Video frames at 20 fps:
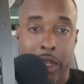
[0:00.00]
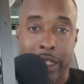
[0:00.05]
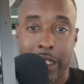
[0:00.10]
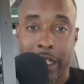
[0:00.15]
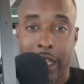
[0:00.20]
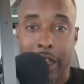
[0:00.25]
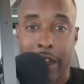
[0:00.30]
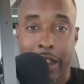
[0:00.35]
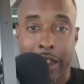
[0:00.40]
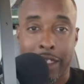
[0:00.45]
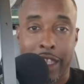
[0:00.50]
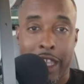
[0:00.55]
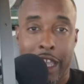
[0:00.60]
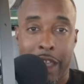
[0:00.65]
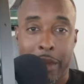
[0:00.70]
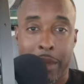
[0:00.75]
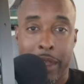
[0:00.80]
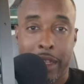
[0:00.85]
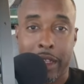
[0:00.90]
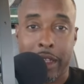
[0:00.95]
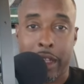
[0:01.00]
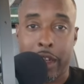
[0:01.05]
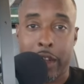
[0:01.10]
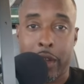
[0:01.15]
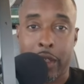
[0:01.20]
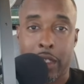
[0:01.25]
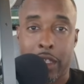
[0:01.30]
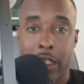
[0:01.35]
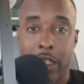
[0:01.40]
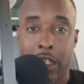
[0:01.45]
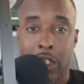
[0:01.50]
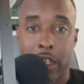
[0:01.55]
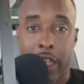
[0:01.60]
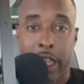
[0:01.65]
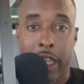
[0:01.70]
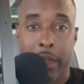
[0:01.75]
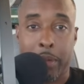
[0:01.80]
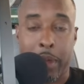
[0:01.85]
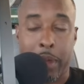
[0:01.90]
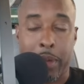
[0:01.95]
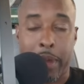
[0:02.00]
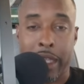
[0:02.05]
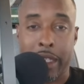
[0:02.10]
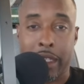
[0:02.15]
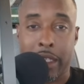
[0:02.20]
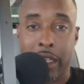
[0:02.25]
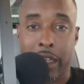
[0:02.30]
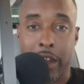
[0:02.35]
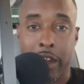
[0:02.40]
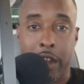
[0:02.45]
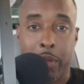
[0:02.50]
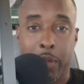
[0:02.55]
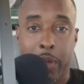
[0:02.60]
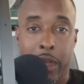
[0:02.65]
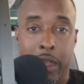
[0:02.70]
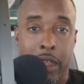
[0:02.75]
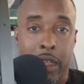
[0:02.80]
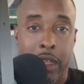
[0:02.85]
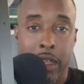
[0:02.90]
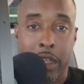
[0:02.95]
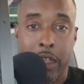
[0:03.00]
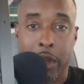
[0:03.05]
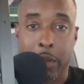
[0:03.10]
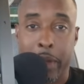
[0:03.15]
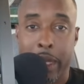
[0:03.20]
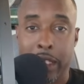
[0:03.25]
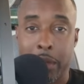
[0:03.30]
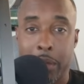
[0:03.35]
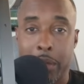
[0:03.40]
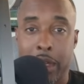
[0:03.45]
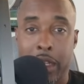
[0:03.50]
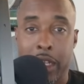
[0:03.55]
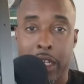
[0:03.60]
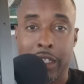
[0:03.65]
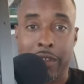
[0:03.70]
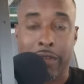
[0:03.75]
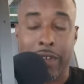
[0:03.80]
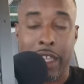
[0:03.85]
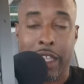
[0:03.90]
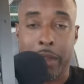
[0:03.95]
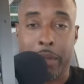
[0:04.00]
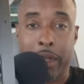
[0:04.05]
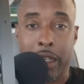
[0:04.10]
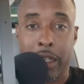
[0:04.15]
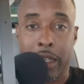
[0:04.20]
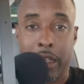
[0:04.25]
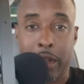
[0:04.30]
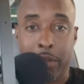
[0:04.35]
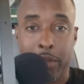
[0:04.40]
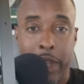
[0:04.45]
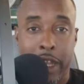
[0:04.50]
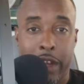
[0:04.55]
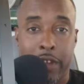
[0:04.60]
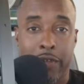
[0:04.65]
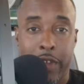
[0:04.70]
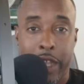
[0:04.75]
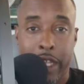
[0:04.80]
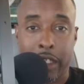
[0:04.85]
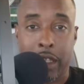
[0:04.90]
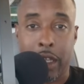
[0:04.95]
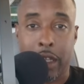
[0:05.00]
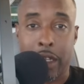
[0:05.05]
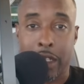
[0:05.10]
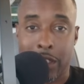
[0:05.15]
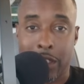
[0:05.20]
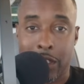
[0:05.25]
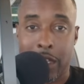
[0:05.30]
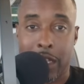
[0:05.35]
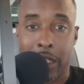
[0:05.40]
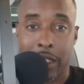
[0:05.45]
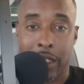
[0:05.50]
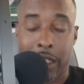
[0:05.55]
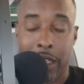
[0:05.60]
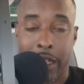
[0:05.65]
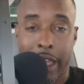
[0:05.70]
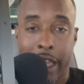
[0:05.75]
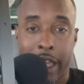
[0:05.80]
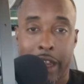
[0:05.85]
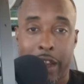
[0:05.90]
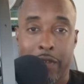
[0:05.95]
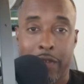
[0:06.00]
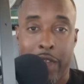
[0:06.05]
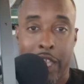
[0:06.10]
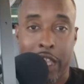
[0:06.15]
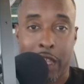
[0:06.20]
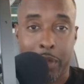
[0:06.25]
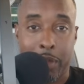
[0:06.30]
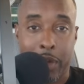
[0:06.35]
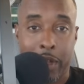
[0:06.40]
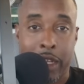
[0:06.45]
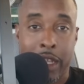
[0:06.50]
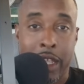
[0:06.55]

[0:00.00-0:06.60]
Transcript: I say it all the time, and I know it's cliche and people hate to hear it, but your best ability is availability, and Brandon Faison is just not available.